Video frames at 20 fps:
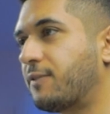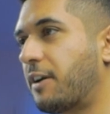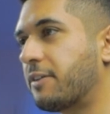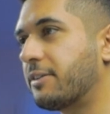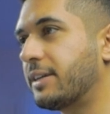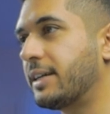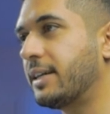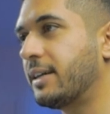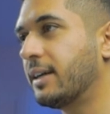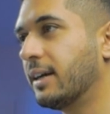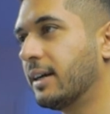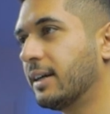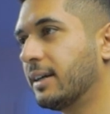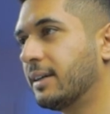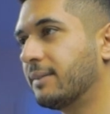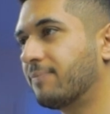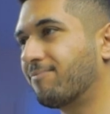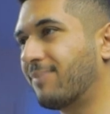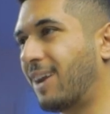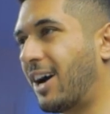is probably
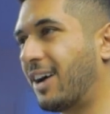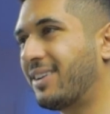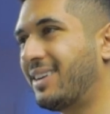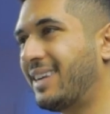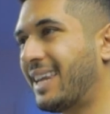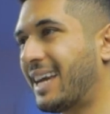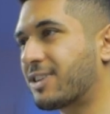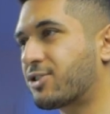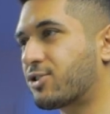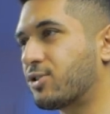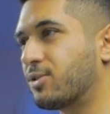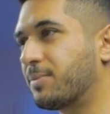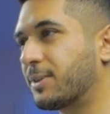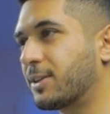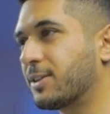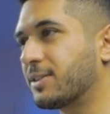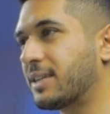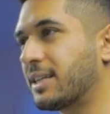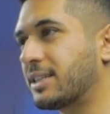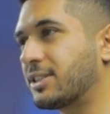its only limiting
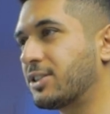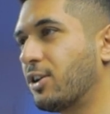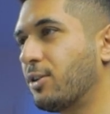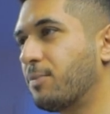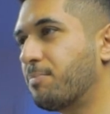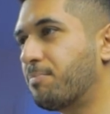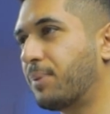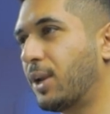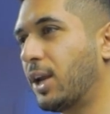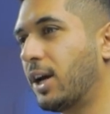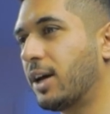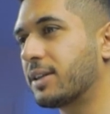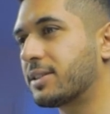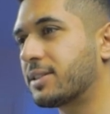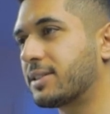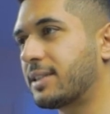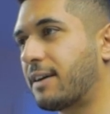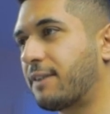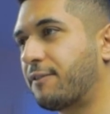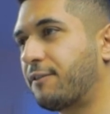factor, even though it
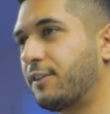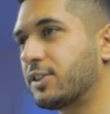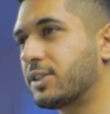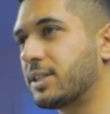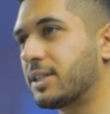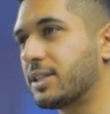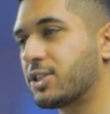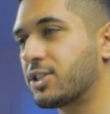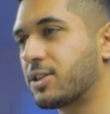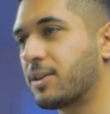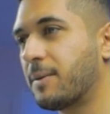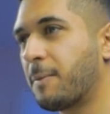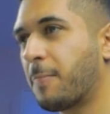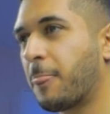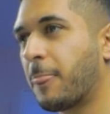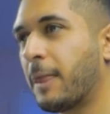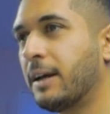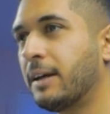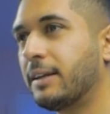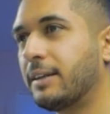is 80%
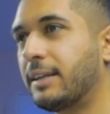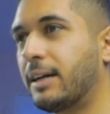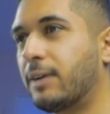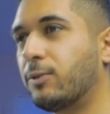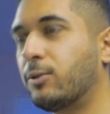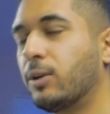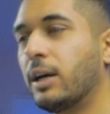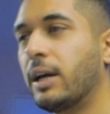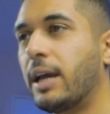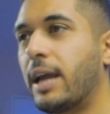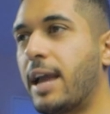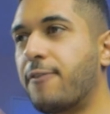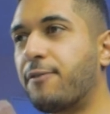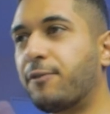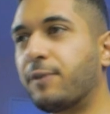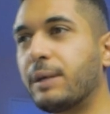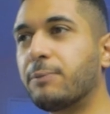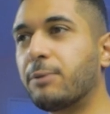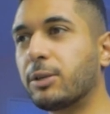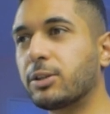better
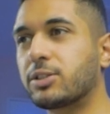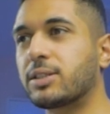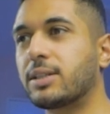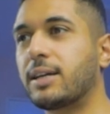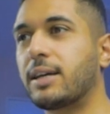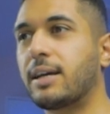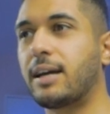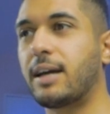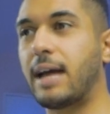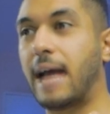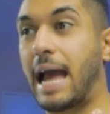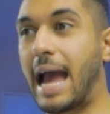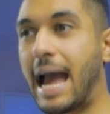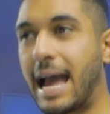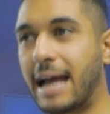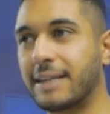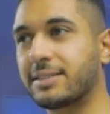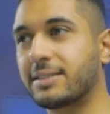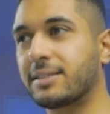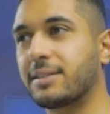than the
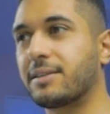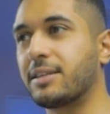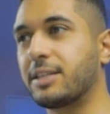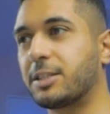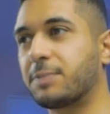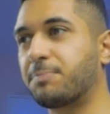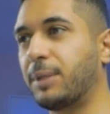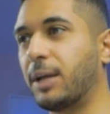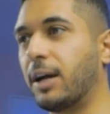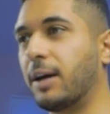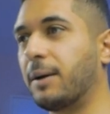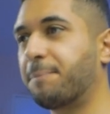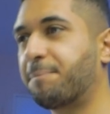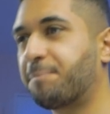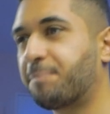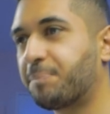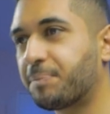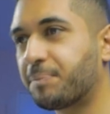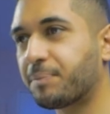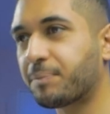base model,
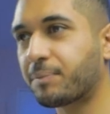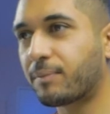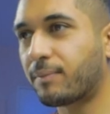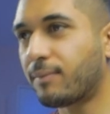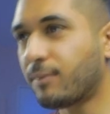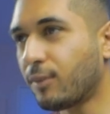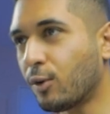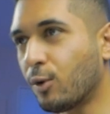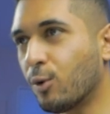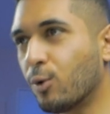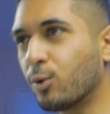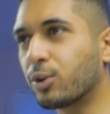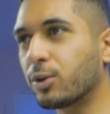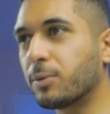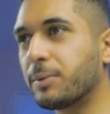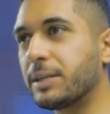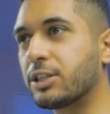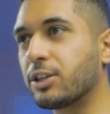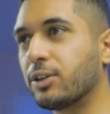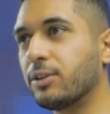according to
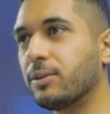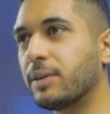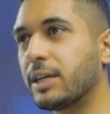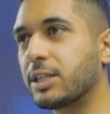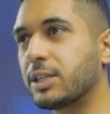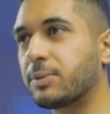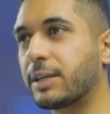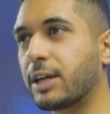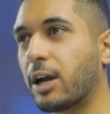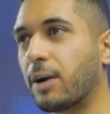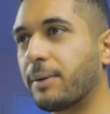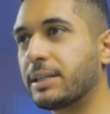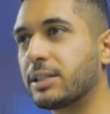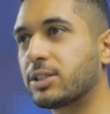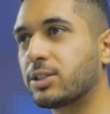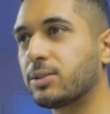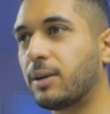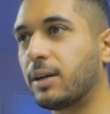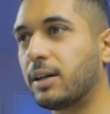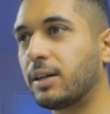obviously Apple.
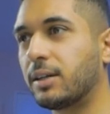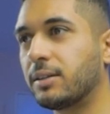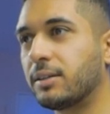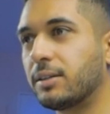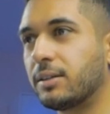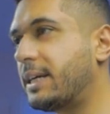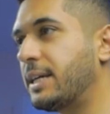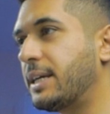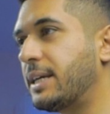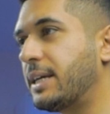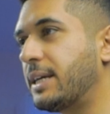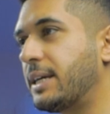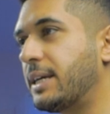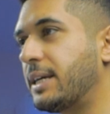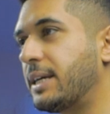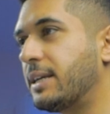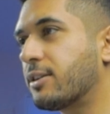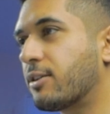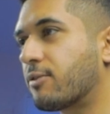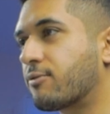But yeah,
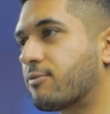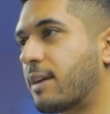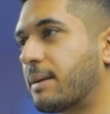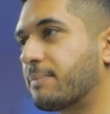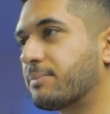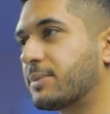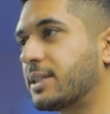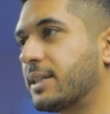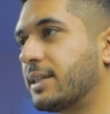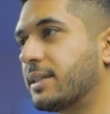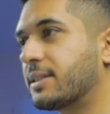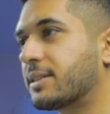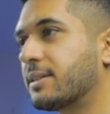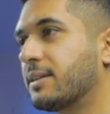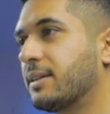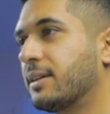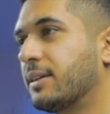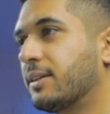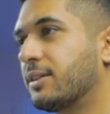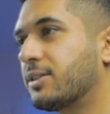I'm seeing good
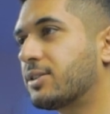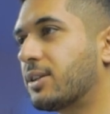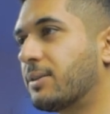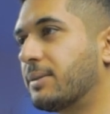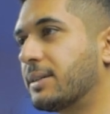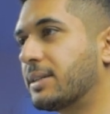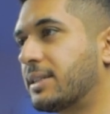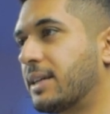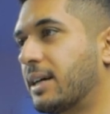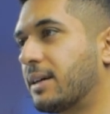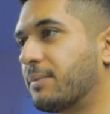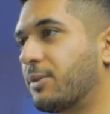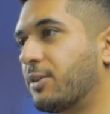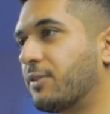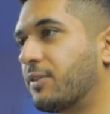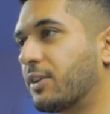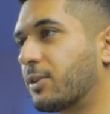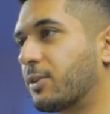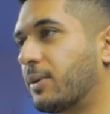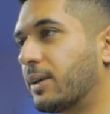playback. Let's
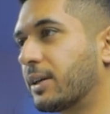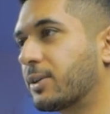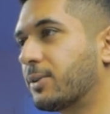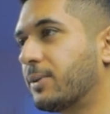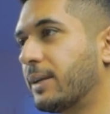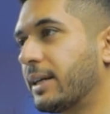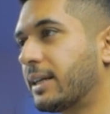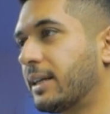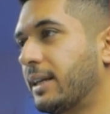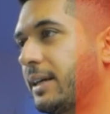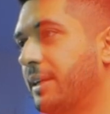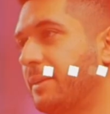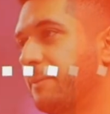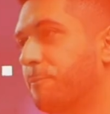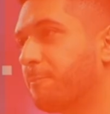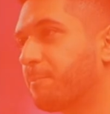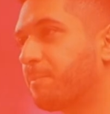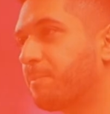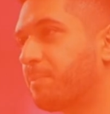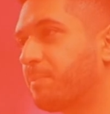just check the transition
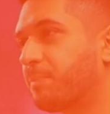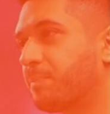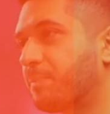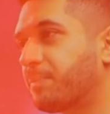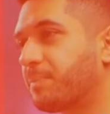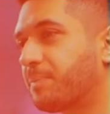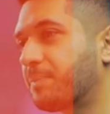again